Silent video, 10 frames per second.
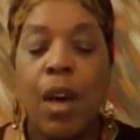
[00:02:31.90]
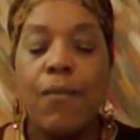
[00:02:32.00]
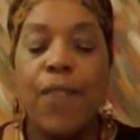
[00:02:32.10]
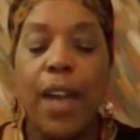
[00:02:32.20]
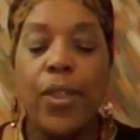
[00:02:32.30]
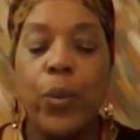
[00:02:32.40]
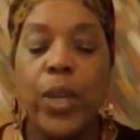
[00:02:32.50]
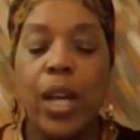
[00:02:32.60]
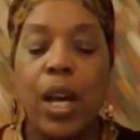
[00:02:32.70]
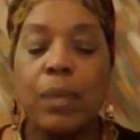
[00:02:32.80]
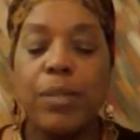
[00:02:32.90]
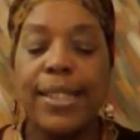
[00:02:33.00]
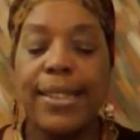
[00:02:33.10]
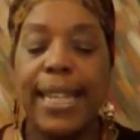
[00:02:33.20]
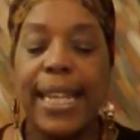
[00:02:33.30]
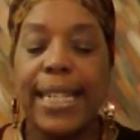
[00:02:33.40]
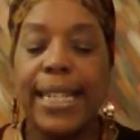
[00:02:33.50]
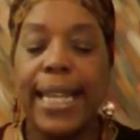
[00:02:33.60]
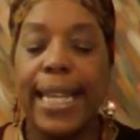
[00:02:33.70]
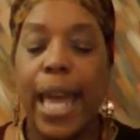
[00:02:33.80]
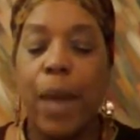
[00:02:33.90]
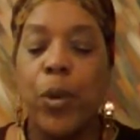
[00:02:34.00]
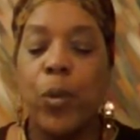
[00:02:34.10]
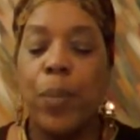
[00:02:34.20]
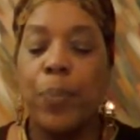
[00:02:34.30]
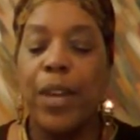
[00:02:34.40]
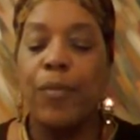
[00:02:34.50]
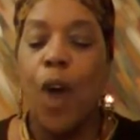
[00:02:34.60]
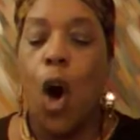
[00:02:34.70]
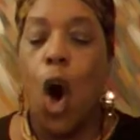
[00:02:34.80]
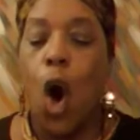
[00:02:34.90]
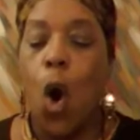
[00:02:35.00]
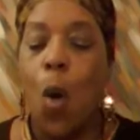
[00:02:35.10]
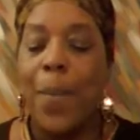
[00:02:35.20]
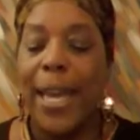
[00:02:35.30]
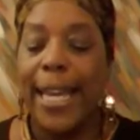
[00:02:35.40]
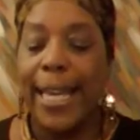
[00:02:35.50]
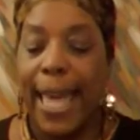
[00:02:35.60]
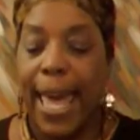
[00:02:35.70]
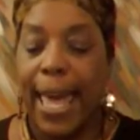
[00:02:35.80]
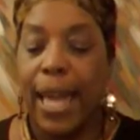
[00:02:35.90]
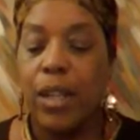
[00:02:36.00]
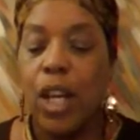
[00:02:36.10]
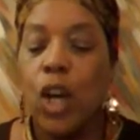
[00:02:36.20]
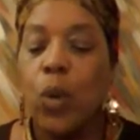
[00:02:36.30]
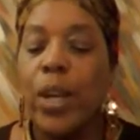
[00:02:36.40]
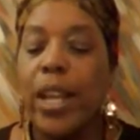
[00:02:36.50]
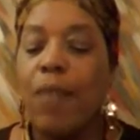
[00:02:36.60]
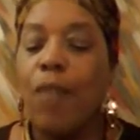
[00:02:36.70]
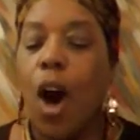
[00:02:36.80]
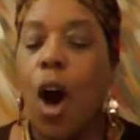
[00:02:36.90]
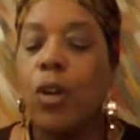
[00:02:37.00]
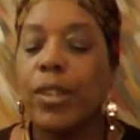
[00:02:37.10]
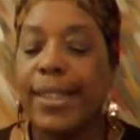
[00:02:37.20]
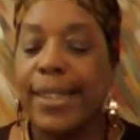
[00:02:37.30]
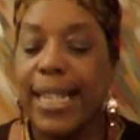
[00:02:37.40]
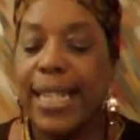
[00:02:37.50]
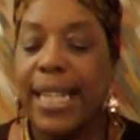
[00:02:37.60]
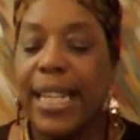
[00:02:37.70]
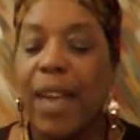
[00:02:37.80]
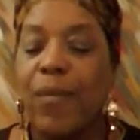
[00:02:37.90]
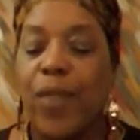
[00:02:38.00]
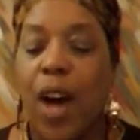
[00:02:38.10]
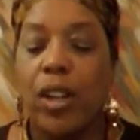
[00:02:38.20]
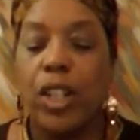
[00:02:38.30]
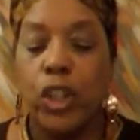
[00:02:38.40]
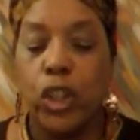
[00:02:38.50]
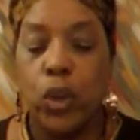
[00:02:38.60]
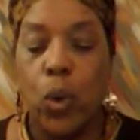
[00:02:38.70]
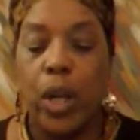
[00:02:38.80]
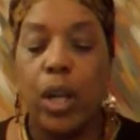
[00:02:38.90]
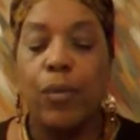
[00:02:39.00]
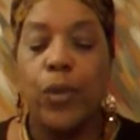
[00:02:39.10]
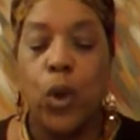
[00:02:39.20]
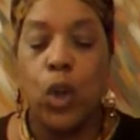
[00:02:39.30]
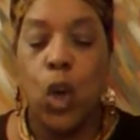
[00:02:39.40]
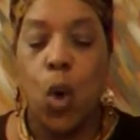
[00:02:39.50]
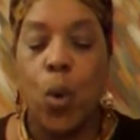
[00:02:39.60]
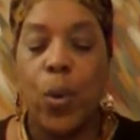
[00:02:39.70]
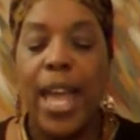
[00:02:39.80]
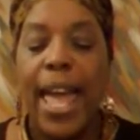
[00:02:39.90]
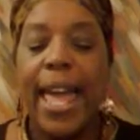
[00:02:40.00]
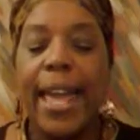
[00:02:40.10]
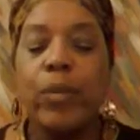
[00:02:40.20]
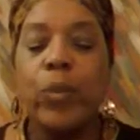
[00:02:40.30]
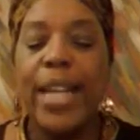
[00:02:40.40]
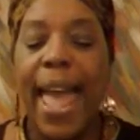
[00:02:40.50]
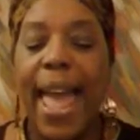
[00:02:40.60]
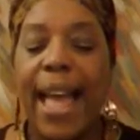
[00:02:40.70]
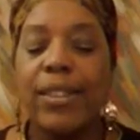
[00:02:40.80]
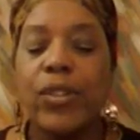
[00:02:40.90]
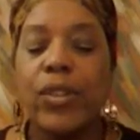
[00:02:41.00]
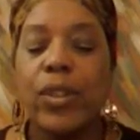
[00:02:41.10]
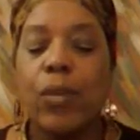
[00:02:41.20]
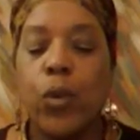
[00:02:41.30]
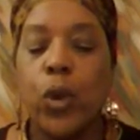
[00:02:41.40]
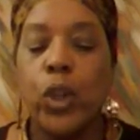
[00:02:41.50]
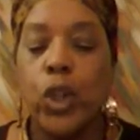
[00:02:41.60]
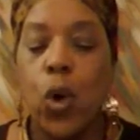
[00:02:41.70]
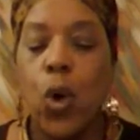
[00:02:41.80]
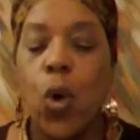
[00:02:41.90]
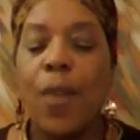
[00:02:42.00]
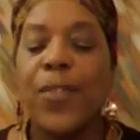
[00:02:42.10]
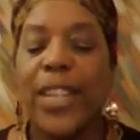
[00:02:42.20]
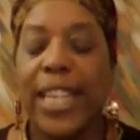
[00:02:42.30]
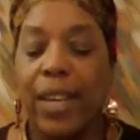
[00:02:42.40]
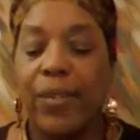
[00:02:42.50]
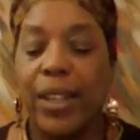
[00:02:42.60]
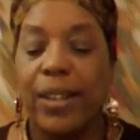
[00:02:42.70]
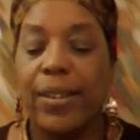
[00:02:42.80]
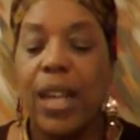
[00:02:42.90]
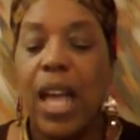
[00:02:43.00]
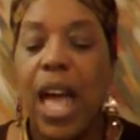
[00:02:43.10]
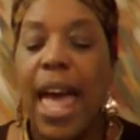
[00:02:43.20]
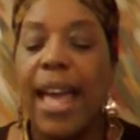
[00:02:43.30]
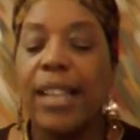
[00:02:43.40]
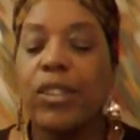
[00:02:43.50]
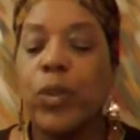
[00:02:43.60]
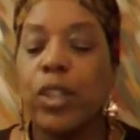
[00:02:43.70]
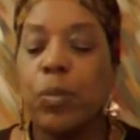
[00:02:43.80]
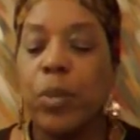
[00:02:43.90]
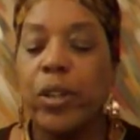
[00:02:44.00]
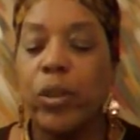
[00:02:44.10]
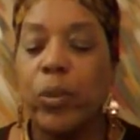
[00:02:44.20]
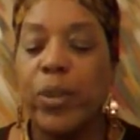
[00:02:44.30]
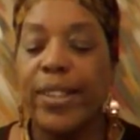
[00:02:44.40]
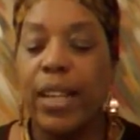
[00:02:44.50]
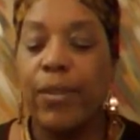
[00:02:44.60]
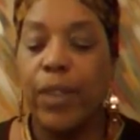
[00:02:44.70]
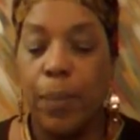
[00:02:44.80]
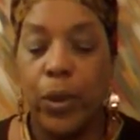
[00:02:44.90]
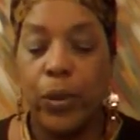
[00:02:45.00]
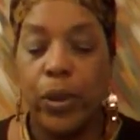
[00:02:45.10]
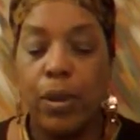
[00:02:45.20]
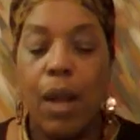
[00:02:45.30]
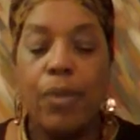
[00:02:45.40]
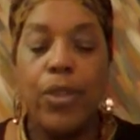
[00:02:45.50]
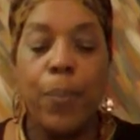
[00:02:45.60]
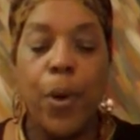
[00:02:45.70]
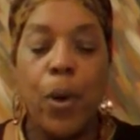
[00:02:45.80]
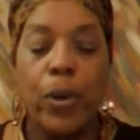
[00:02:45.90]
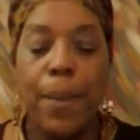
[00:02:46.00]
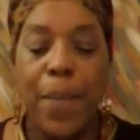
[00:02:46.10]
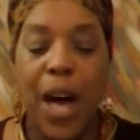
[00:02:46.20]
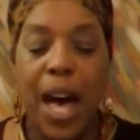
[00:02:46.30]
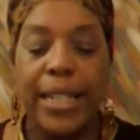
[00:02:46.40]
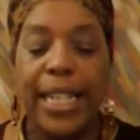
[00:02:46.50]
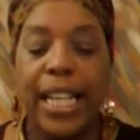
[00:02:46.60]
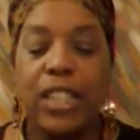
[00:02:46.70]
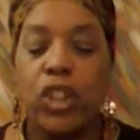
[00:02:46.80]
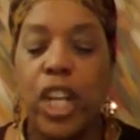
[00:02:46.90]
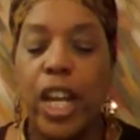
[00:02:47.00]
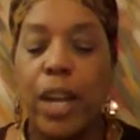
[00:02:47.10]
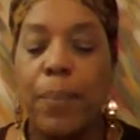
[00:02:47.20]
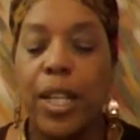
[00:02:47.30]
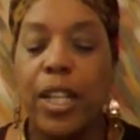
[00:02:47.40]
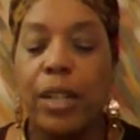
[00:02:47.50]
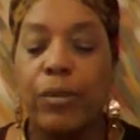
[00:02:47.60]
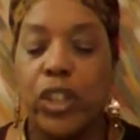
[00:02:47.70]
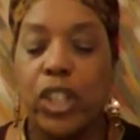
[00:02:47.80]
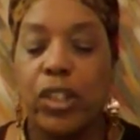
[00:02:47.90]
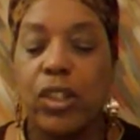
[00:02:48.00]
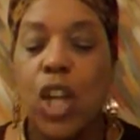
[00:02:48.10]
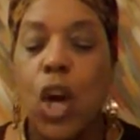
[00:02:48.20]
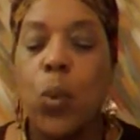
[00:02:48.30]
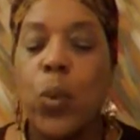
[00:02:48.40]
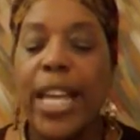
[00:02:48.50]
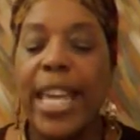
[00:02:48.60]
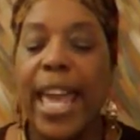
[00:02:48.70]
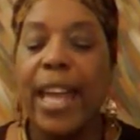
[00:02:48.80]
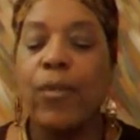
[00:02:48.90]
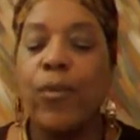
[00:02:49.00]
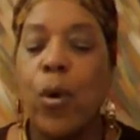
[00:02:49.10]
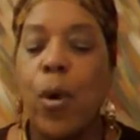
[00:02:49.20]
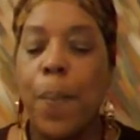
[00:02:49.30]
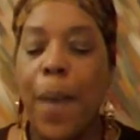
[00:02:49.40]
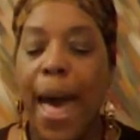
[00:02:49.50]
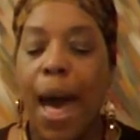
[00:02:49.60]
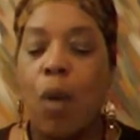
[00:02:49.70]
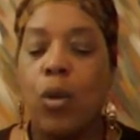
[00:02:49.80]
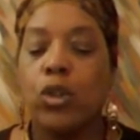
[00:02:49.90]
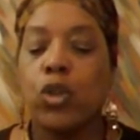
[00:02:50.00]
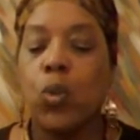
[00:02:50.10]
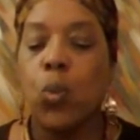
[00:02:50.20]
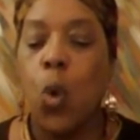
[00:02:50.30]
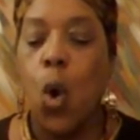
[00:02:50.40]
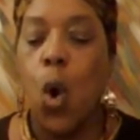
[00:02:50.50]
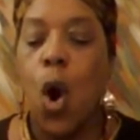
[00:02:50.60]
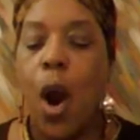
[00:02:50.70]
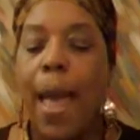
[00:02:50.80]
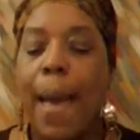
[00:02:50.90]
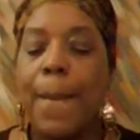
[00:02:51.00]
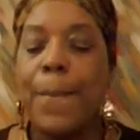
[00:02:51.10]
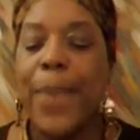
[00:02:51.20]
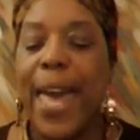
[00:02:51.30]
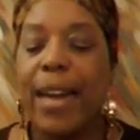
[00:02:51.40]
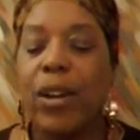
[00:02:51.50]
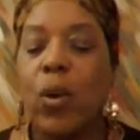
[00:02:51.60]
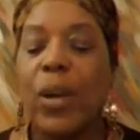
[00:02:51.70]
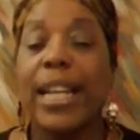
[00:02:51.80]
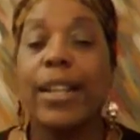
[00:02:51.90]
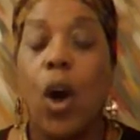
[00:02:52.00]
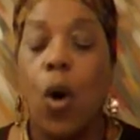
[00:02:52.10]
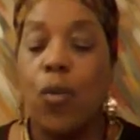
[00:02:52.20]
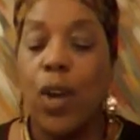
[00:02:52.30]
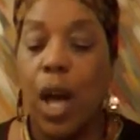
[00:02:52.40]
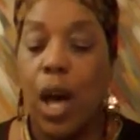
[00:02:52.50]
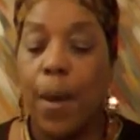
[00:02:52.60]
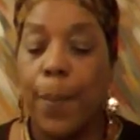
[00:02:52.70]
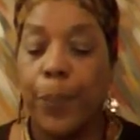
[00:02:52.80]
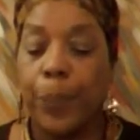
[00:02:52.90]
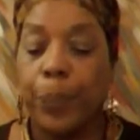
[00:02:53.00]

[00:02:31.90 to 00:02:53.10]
Father, we come to stand in the gap and repent for all mankind. We have all sinned and fallen short of your glory, and we ask for your forgiveness. As we spiritually receive communion, the broken body, and shed blood of Jesus, we gain full power to war, battle, and overcome.